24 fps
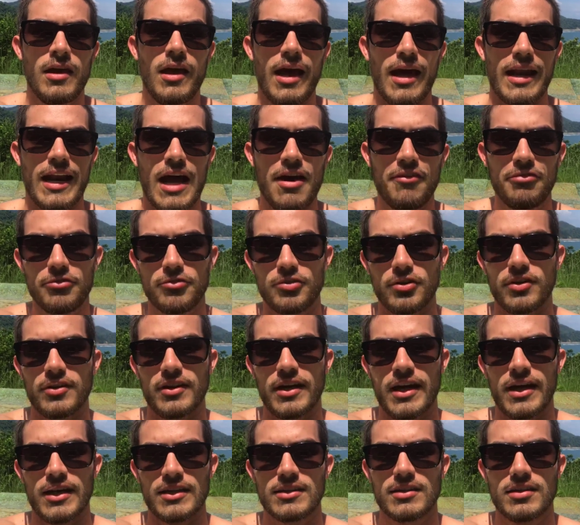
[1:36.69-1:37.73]
And after
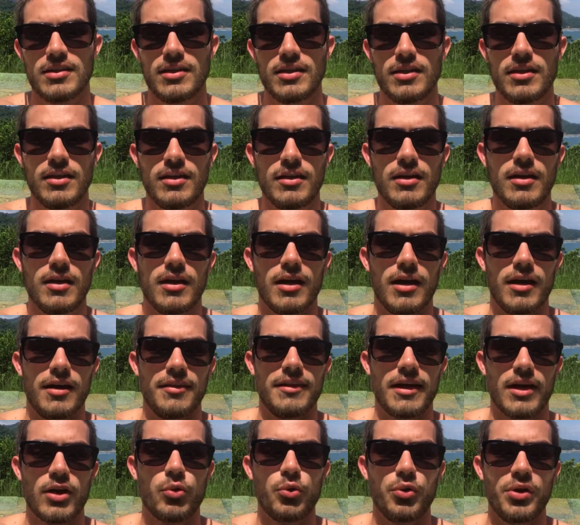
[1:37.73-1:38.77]
that,
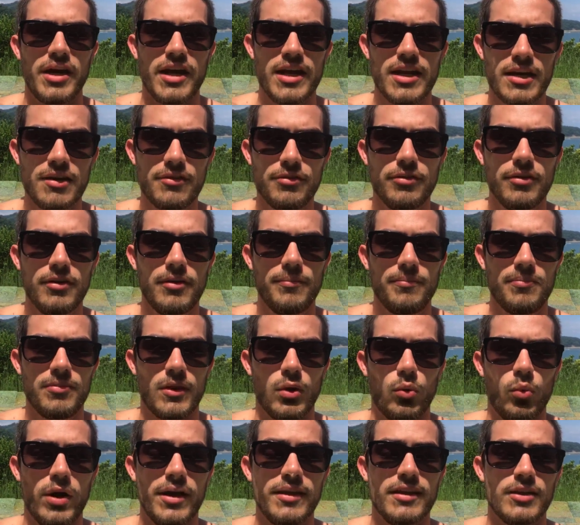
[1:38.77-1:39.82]
the creative,
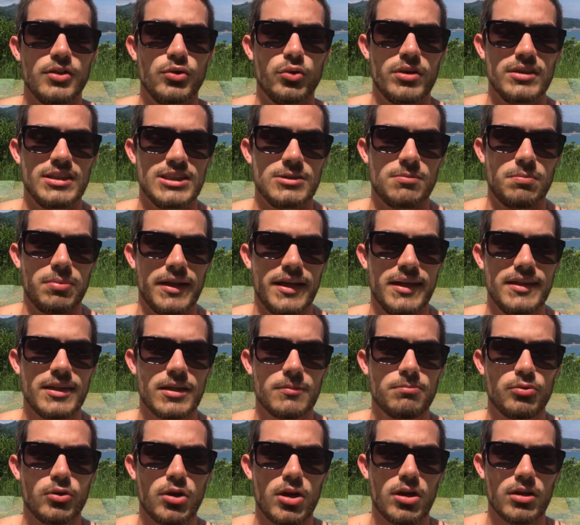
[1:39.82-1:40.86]
the way that you are displaying
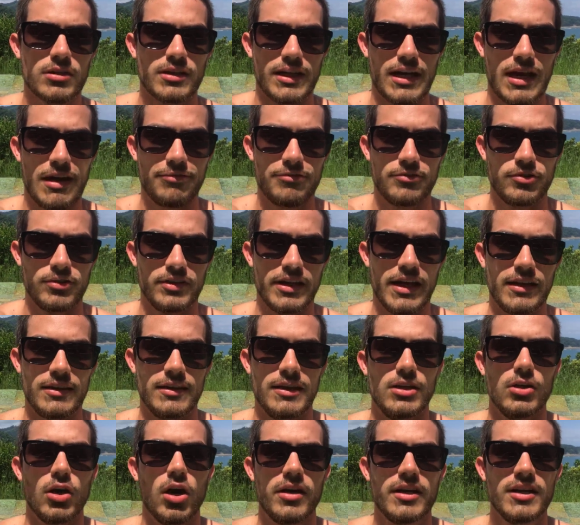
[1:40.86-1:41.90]
that product, and after that
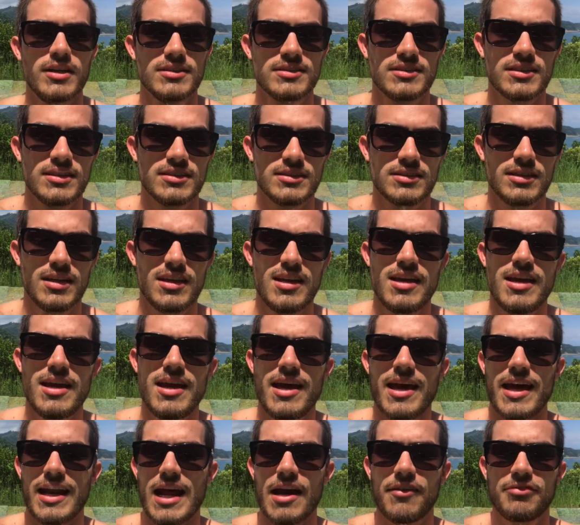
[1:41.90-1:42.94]
the audiences,
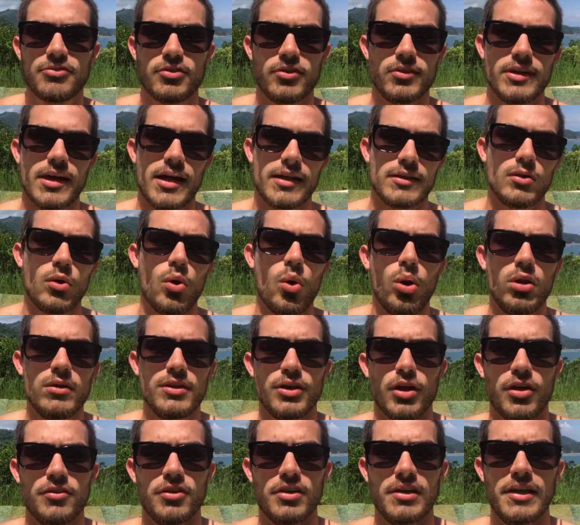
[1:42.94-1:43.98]
and after that all
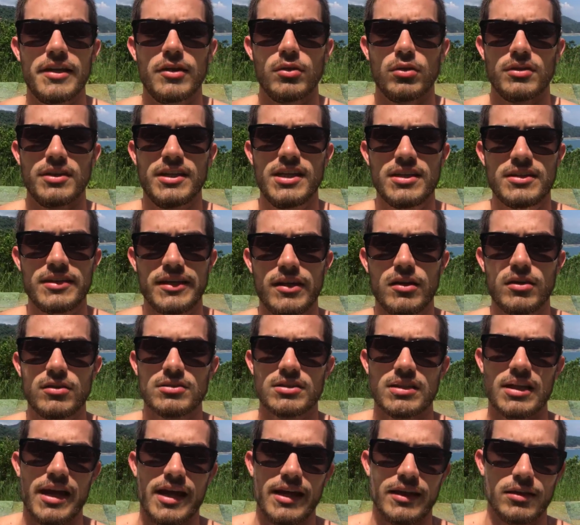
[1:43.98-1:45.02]
the other little
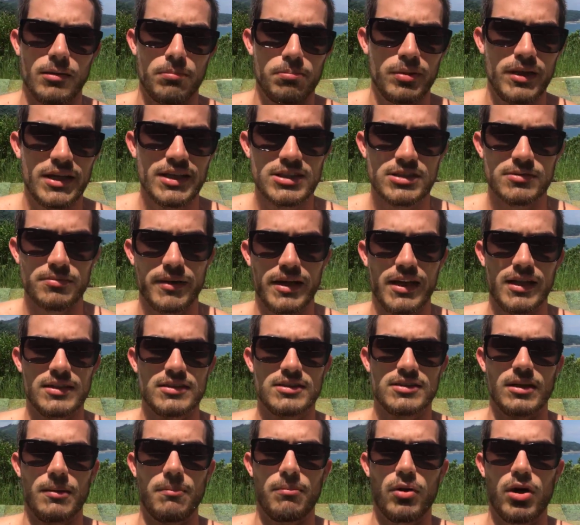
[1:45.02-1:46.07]
details like the
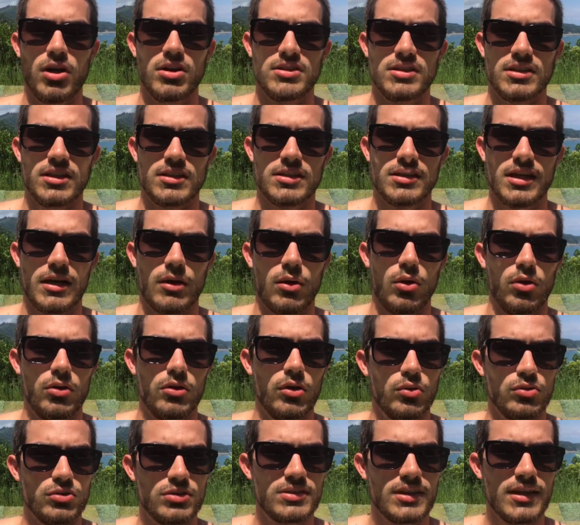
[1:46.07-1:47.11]
placements, the budget, and all
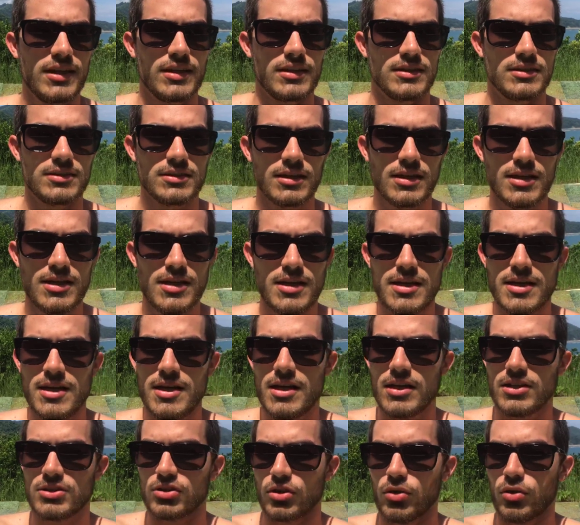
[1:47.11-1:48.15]
those things.
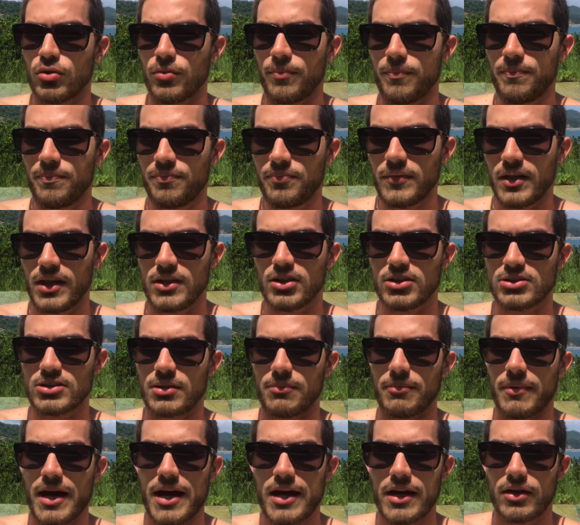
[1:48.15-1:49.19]
So it
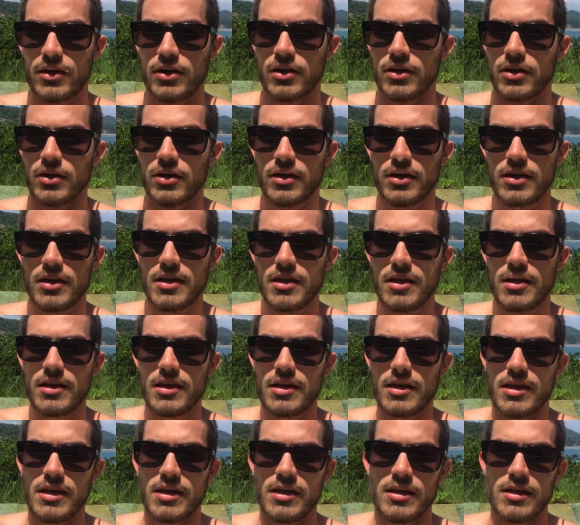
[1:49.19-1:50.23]
doesn't matter
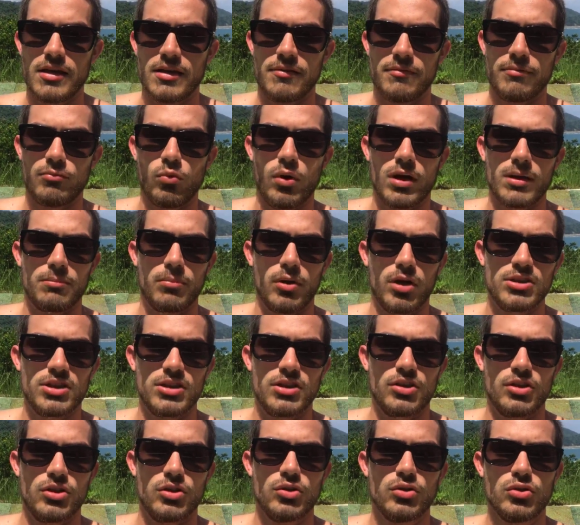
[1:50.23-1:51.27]
what
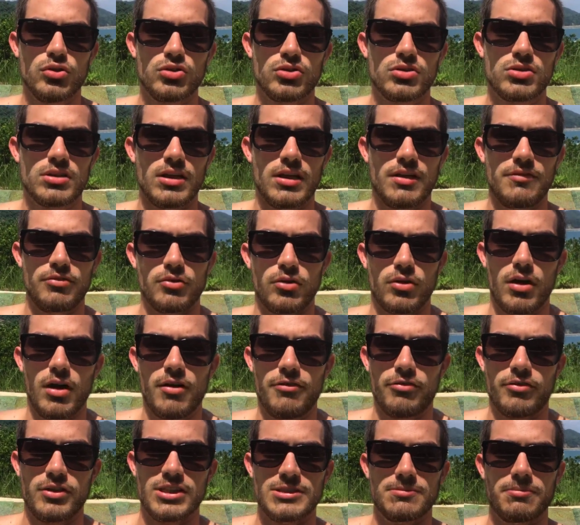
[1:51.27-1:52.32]
budget you use. If your
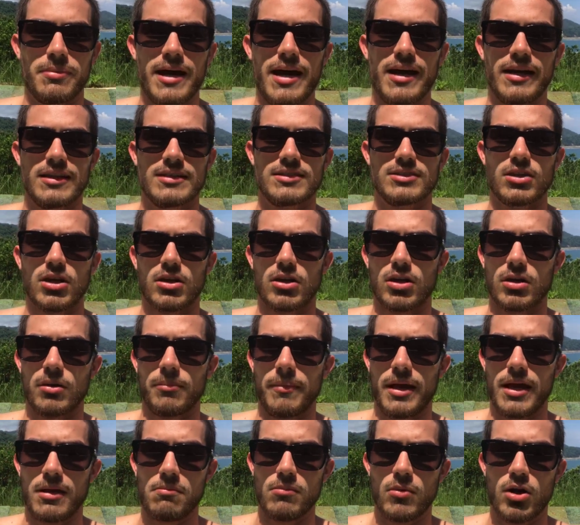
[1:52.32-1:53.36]
offer is bad, it's not gonna
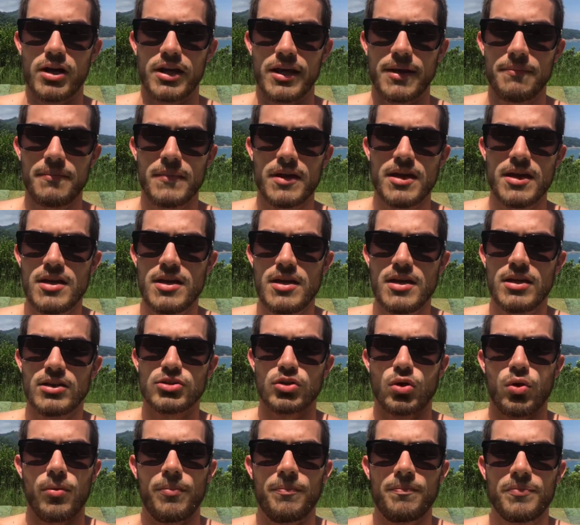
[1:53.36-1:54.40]
make money.
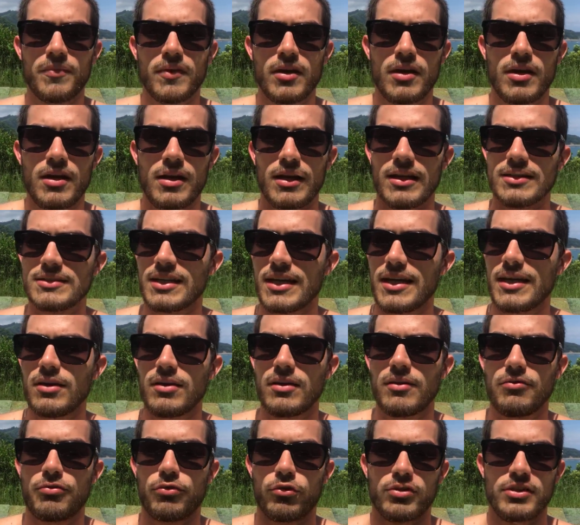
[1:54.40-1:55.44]
So let's say
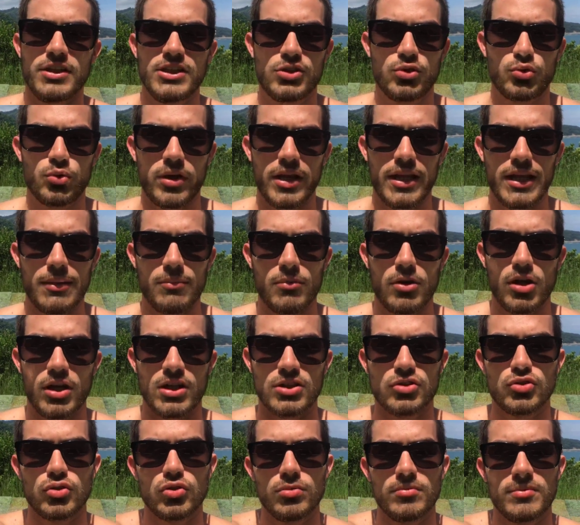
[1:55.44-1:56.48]
for this training I'm gonna
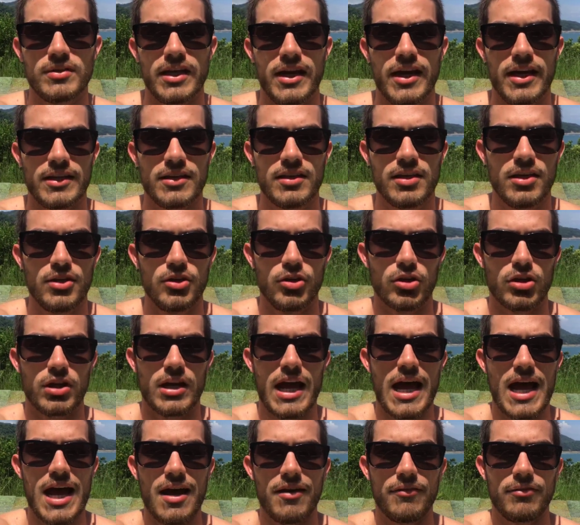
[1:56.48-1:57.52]
assume that you're gonna
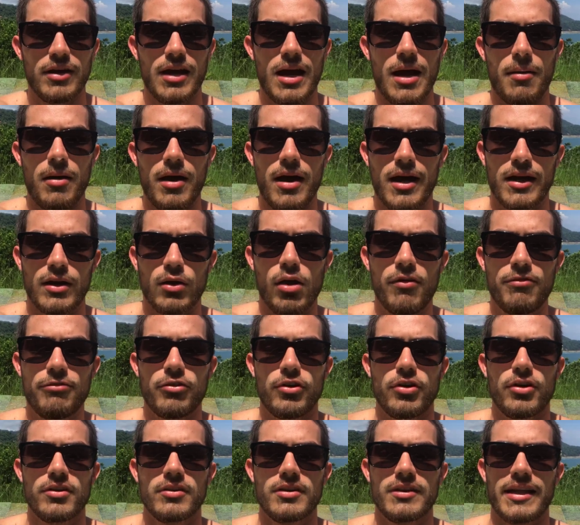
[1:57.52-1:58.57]
have an
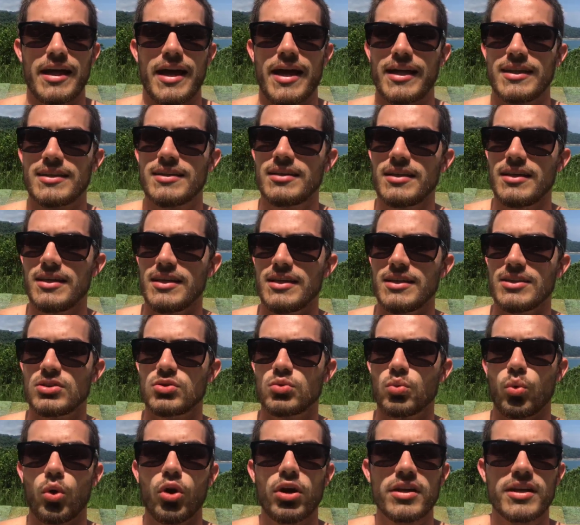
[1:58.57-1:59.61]
offer that
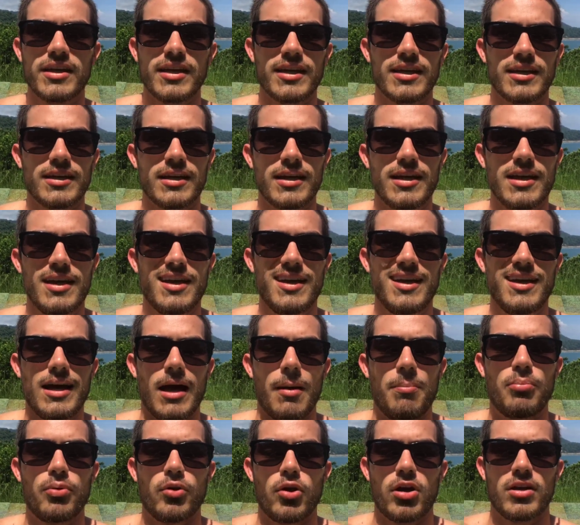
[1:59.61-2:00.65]
is working,
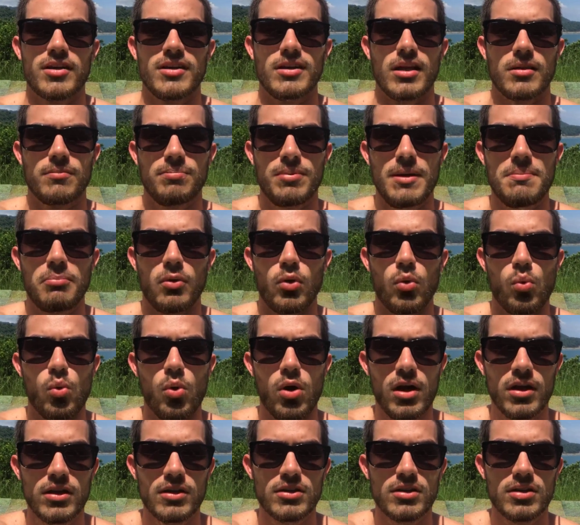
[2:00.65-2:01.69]
a product that people
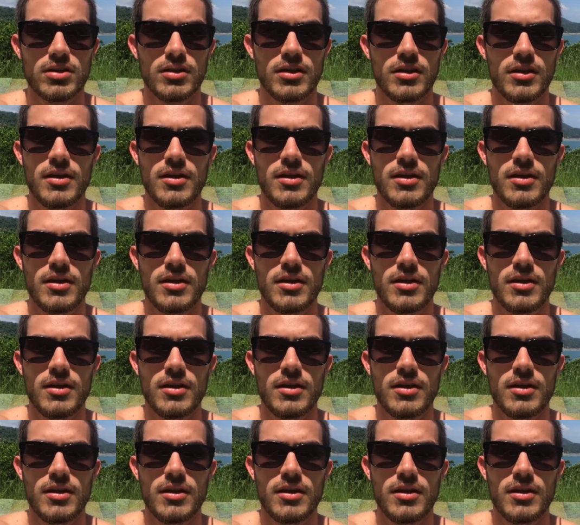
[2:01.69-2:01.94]
want,